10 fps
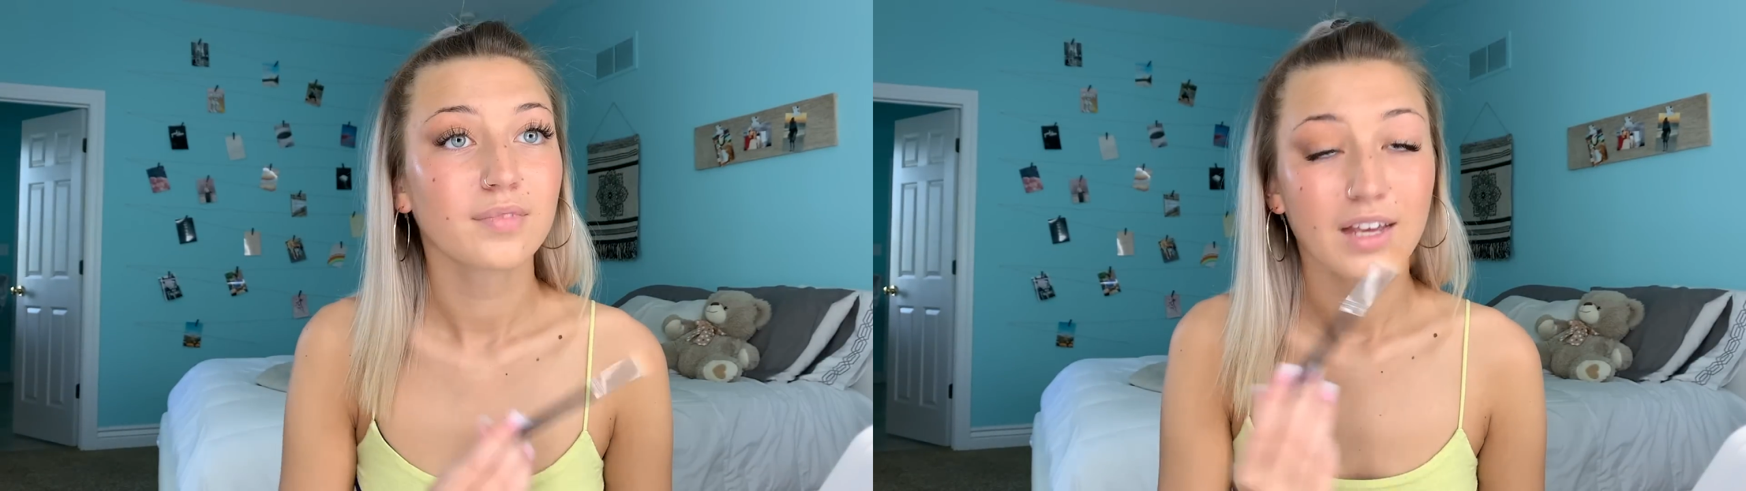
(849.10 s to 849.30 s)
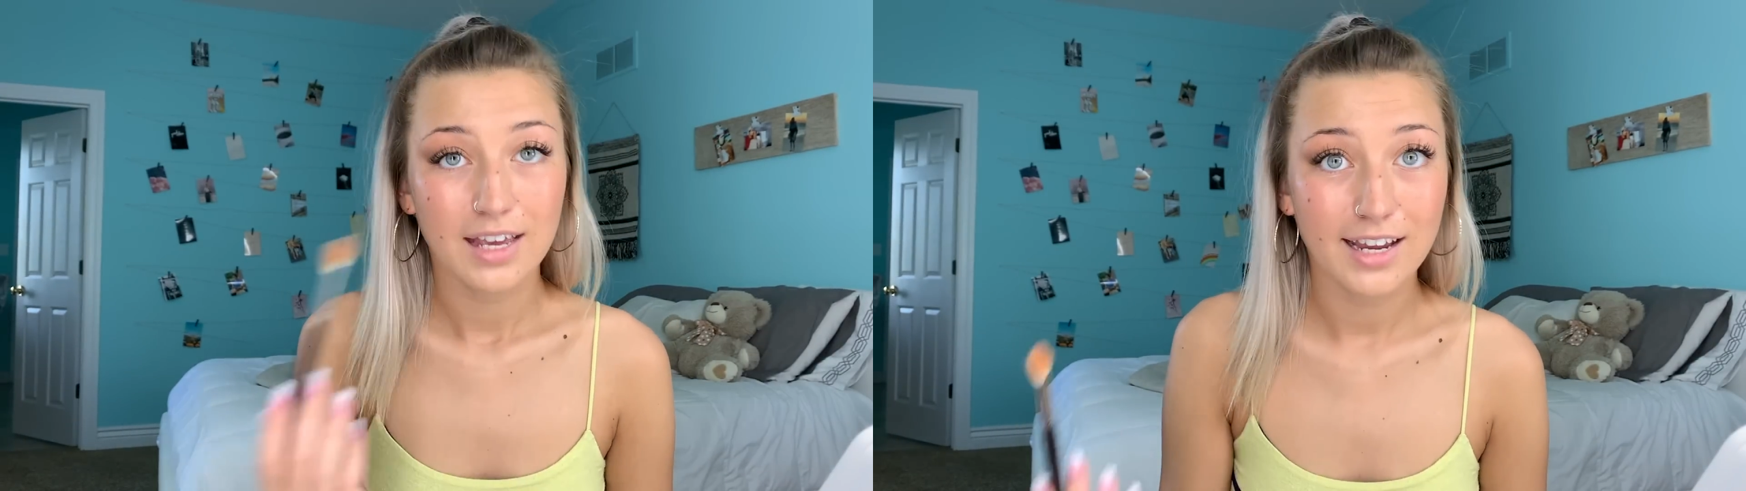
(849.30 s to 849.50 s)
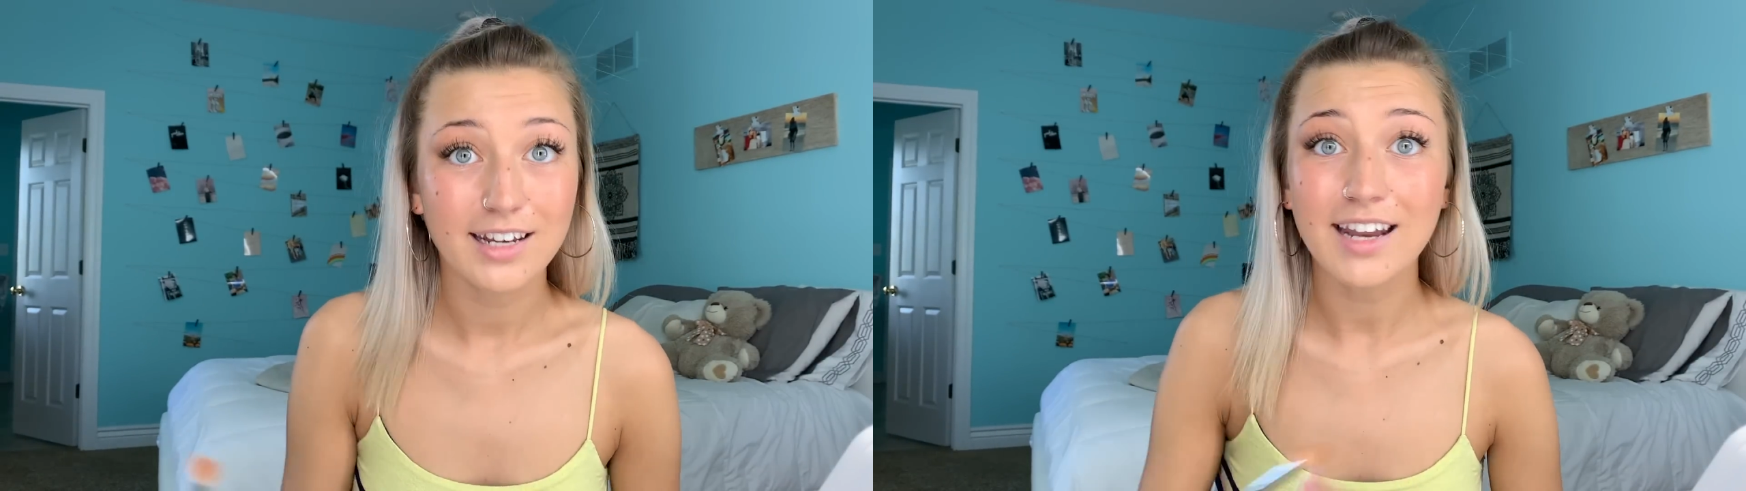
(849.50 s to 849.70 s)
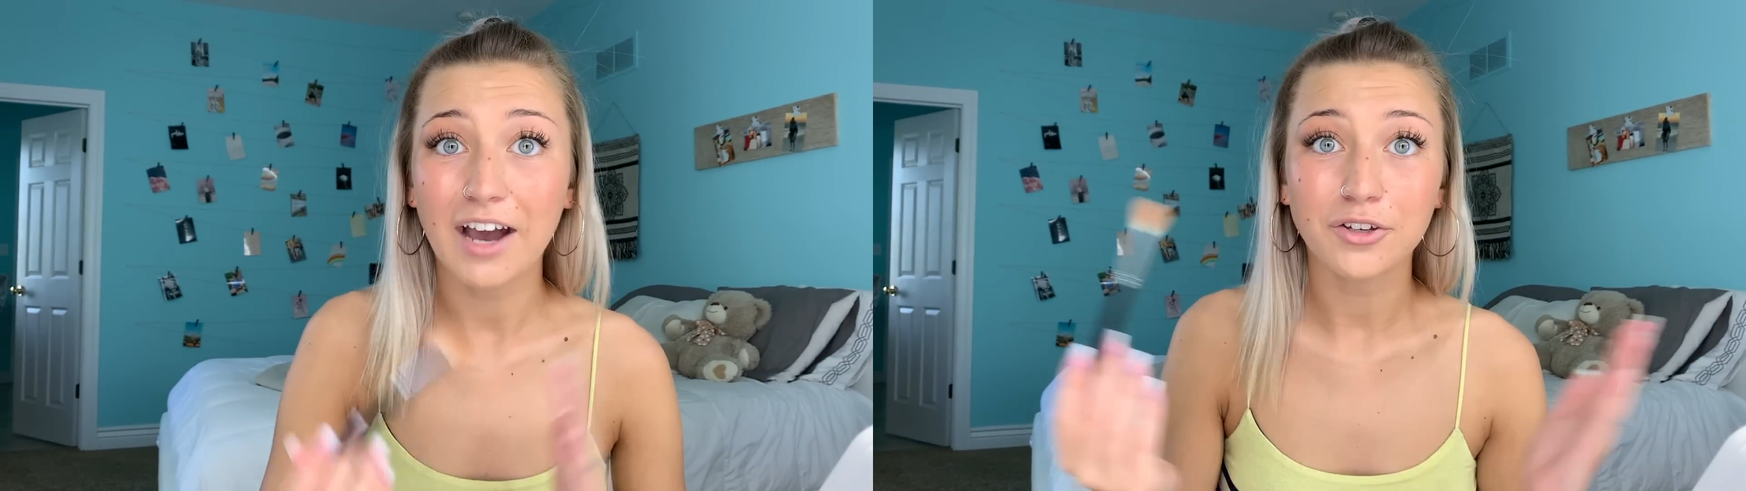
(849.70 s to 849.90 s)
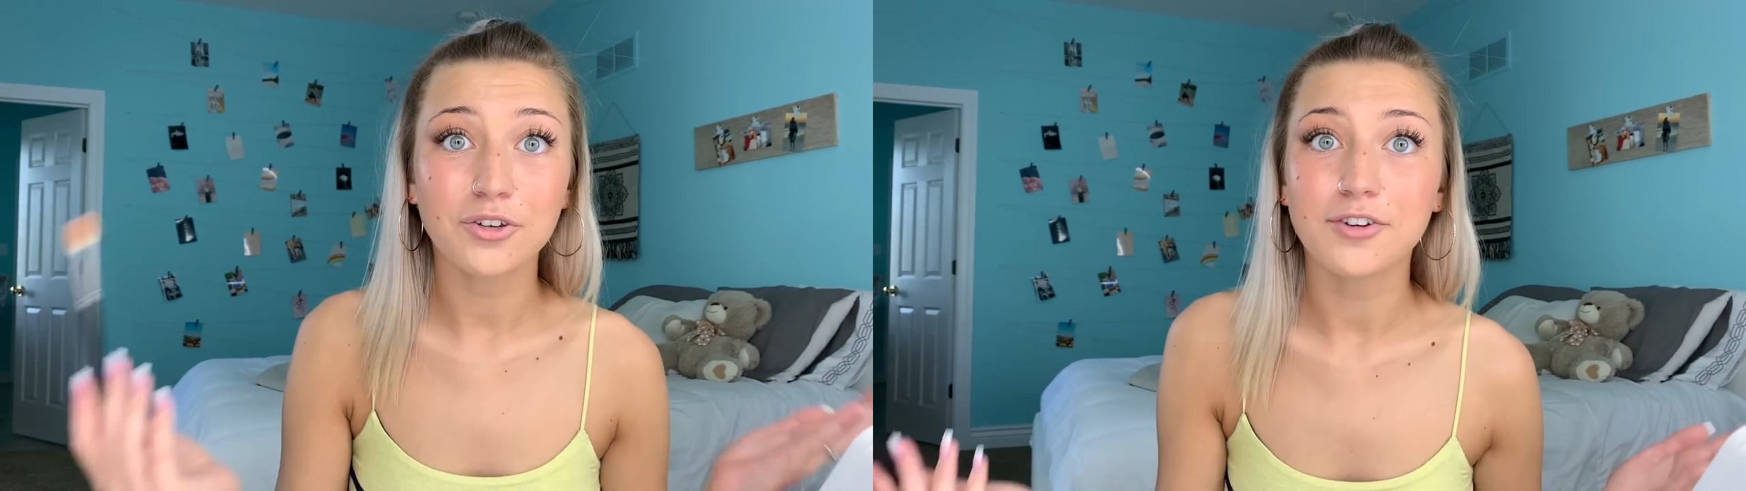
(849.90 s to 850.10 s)
And now
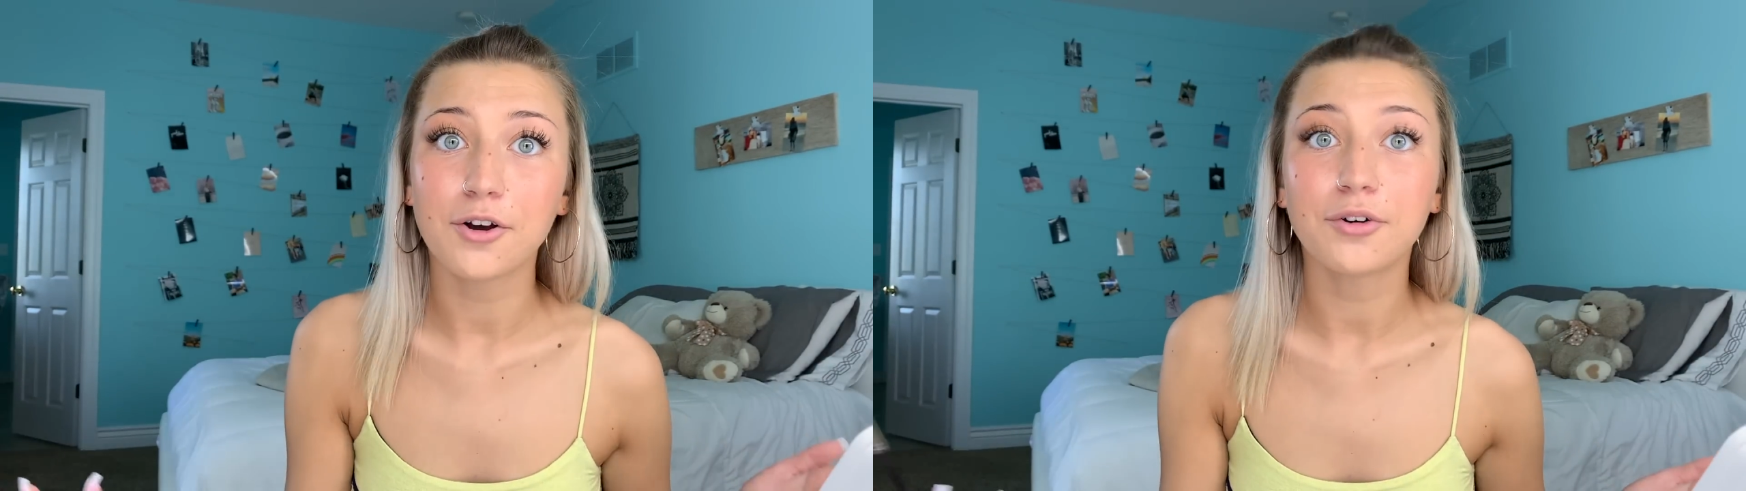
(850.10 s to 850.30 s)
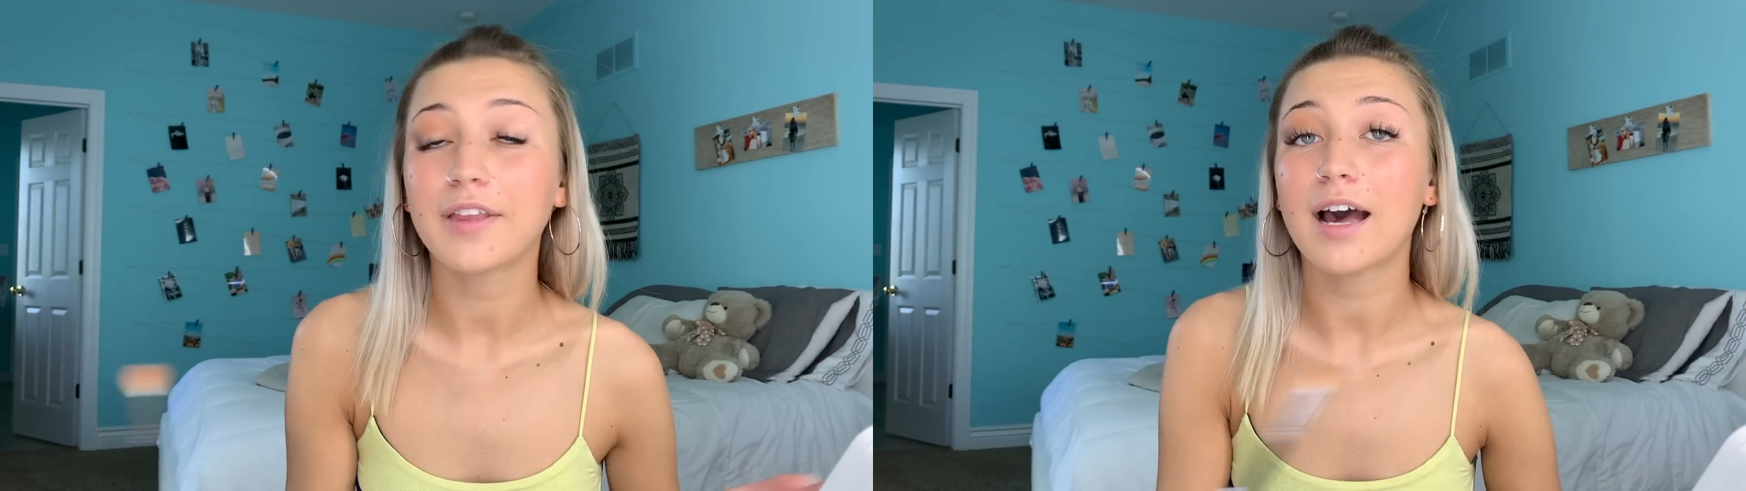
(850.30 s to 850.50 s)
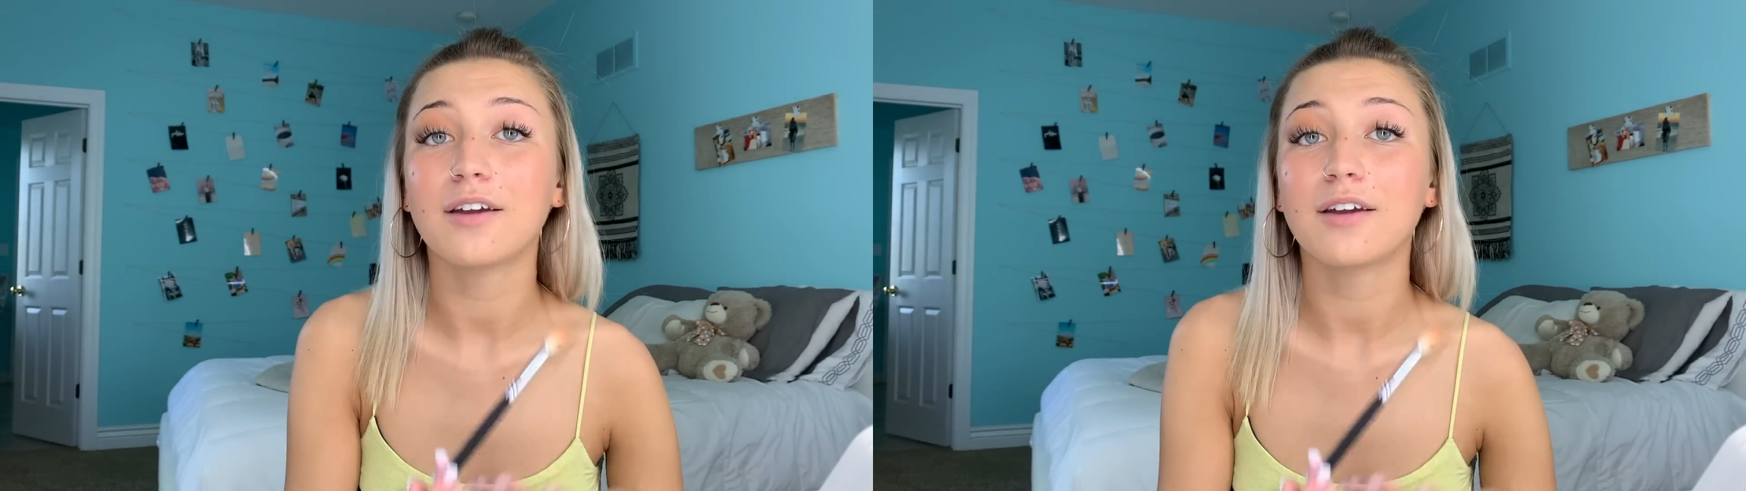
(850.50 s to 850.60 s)
you know that